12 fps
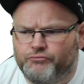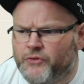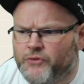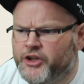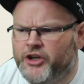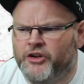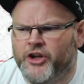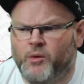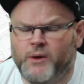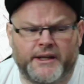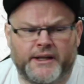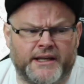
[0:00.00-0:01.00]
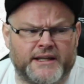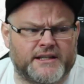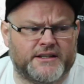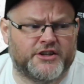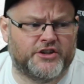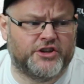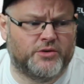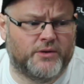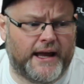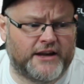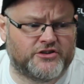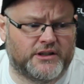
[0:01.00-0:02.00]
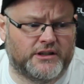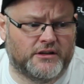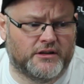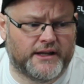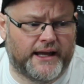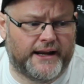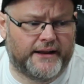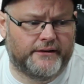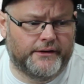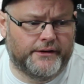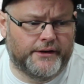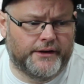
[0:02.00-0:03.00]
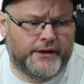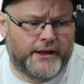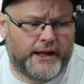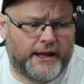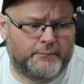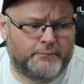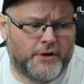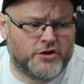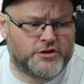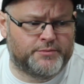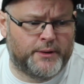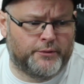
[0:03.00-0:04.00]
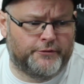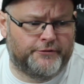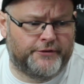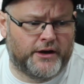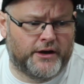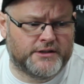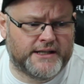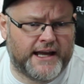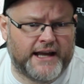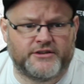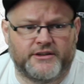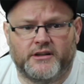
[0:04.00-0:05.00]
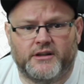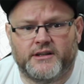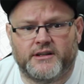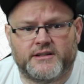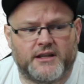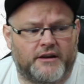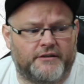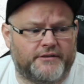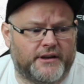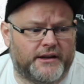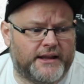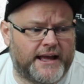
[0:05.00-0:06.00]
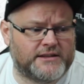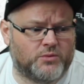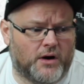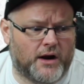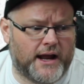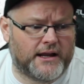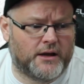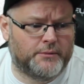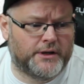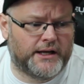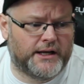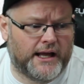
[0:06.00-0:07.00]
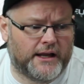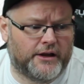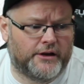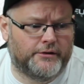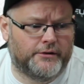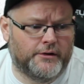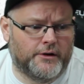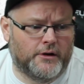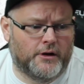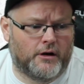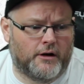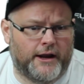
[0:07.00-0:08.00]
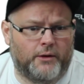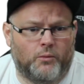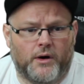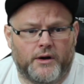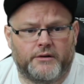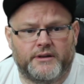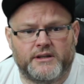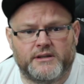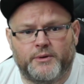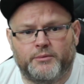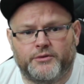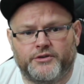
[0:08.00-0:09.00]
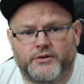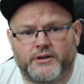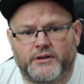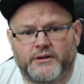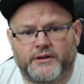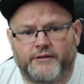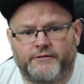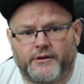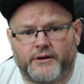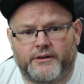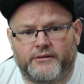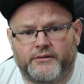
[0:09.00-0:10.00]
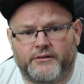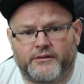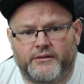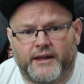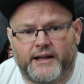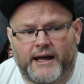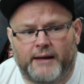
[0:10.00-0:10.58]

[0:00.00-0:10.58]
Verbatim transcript: You don't know what it is until you actually look at it. And most people fail to actually look at stuff. And that's where I come in and I go, all right, what are these people doing different than I'm